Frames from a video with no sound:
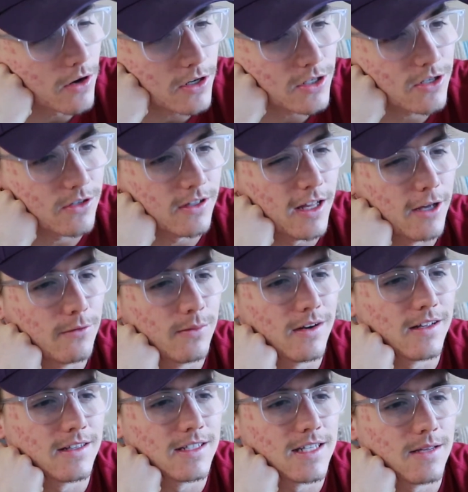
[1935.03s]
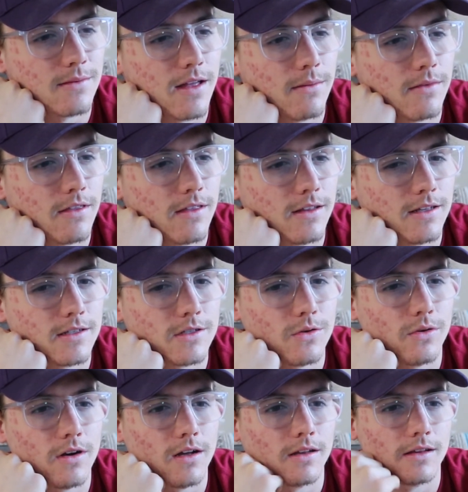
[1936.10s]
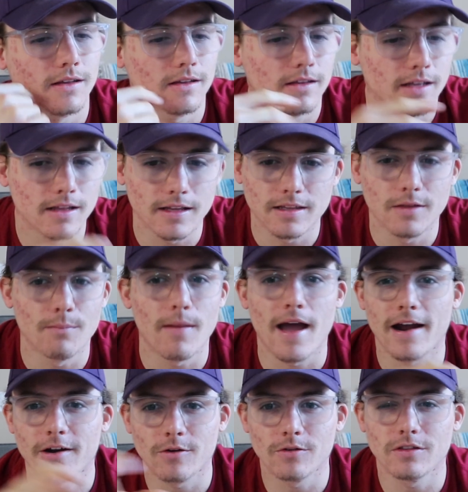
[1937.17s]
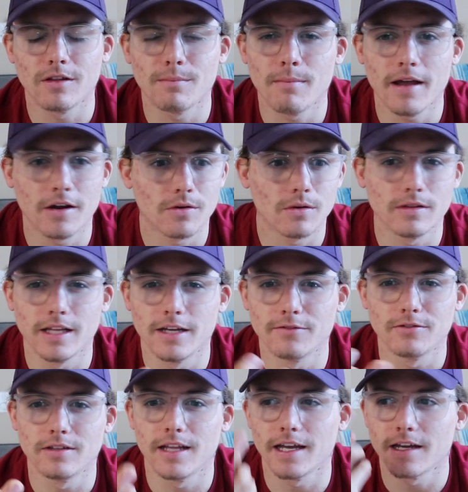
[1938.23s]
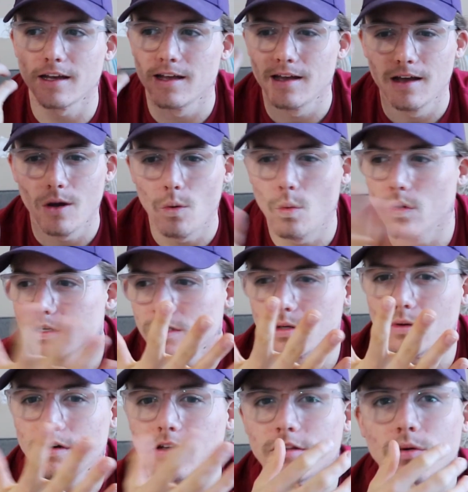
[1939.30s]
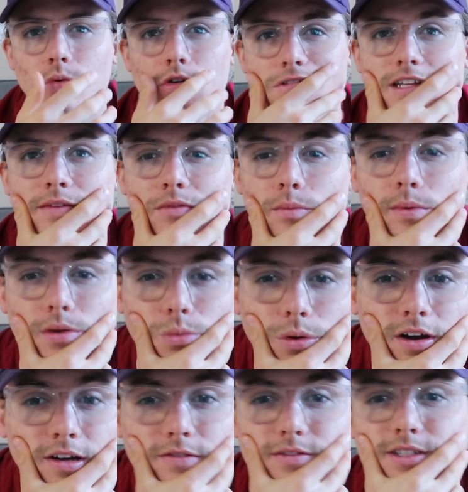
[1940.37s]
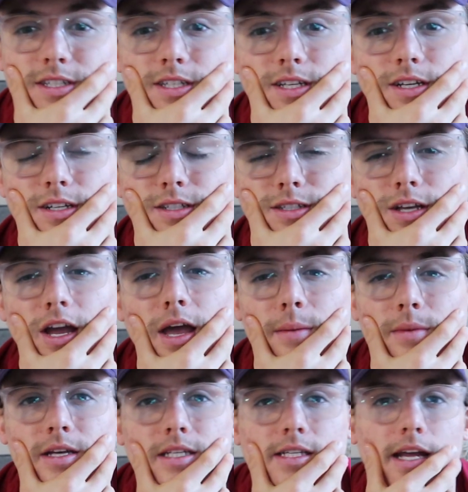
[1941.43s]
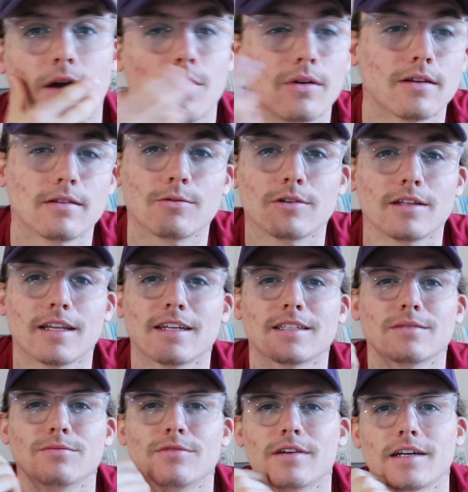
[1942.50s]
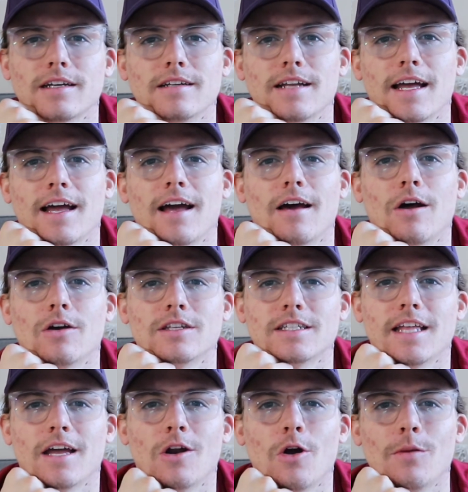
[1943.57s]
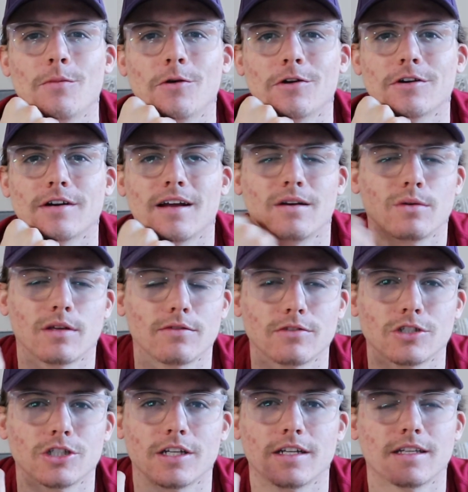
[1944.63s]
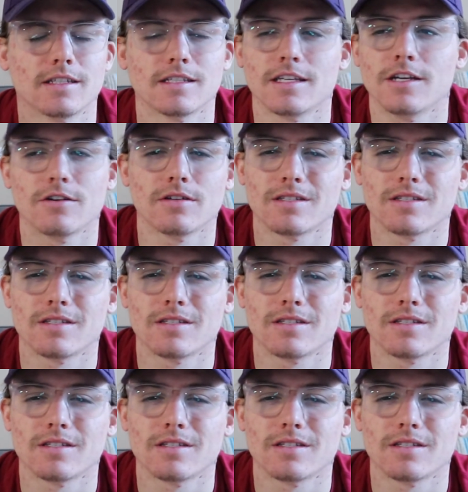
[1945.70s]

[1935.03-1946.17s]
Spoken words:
personal life, but at the same time, the thing that's going on, like the macro and the micro level, like what's going on in the world. You have to be aware of these things, because now we're in like some fucking stay-at-home order. I don't give a shit. It